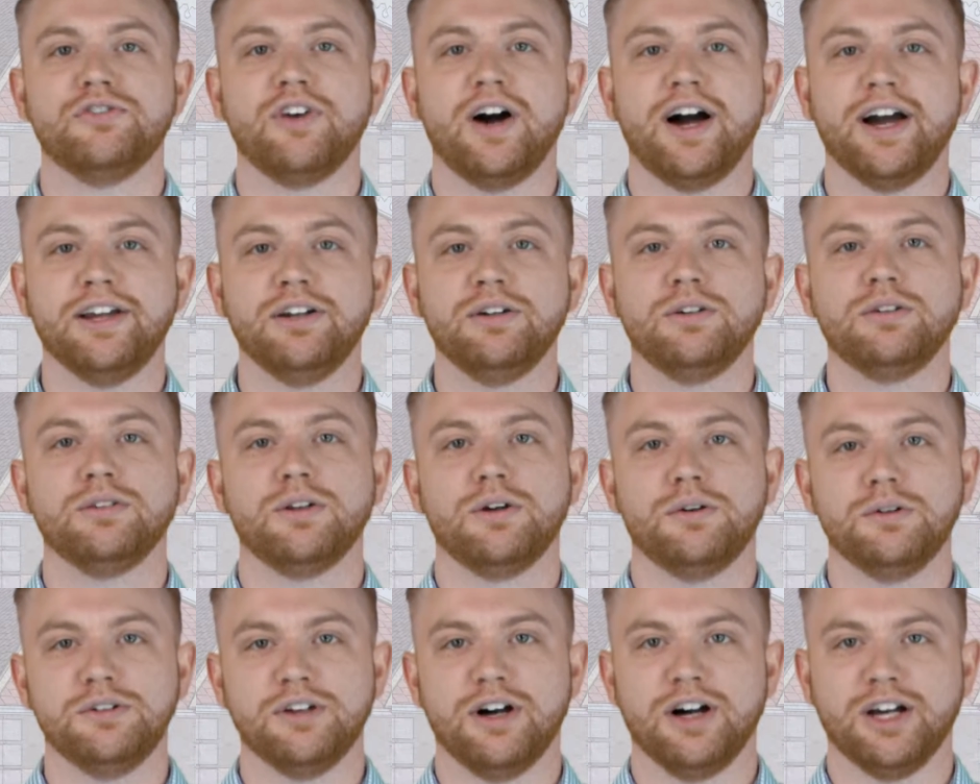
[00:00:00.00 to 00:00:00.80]
final
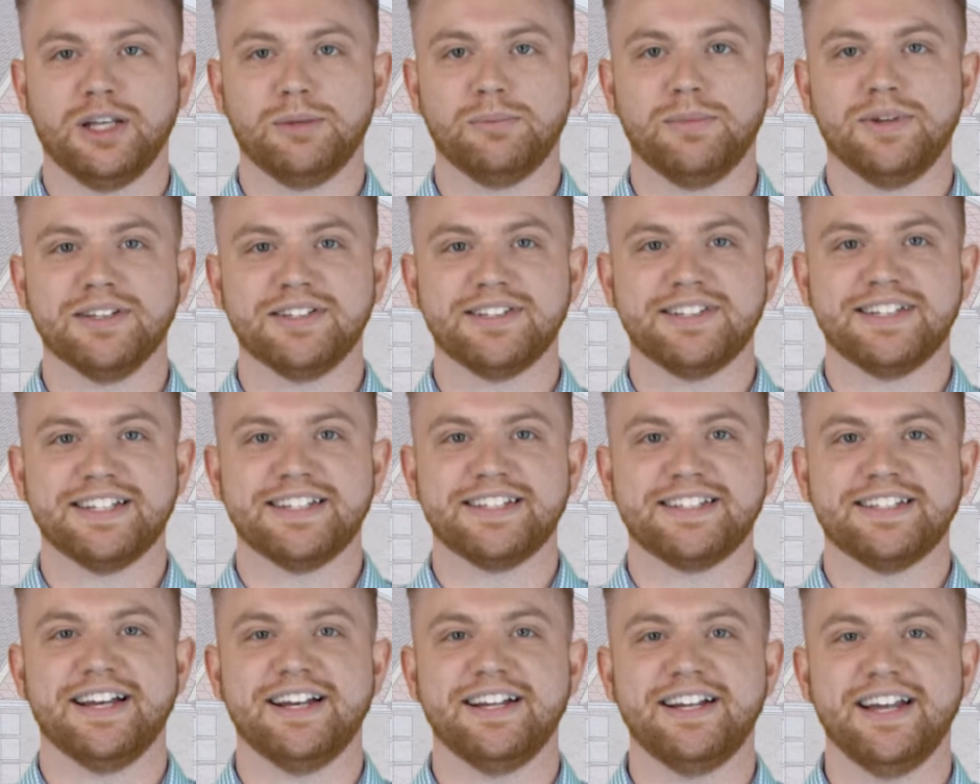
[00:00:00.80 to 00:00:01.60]
loan documents to
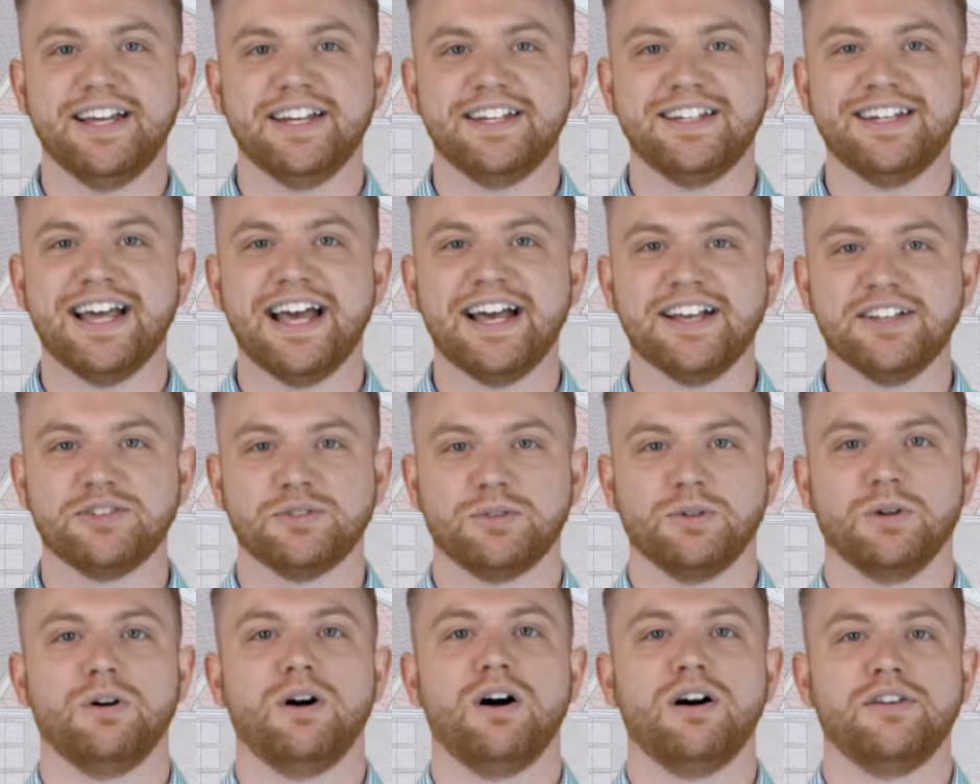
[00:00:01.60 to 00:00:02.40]
sign at an
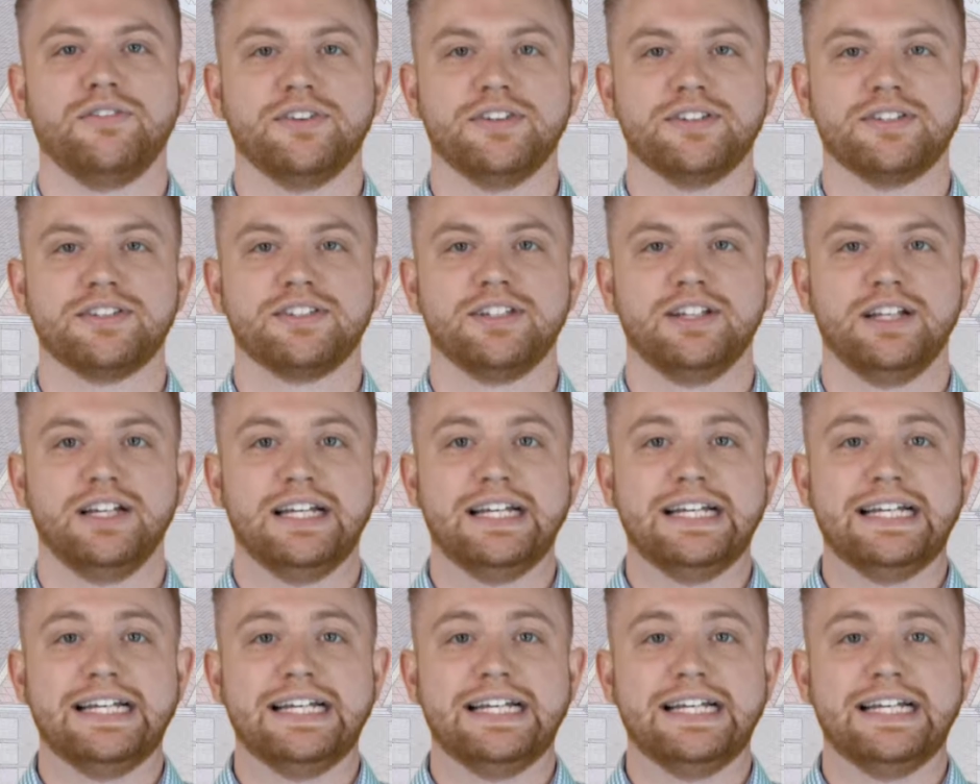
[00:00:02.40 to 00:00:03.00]
escrow office.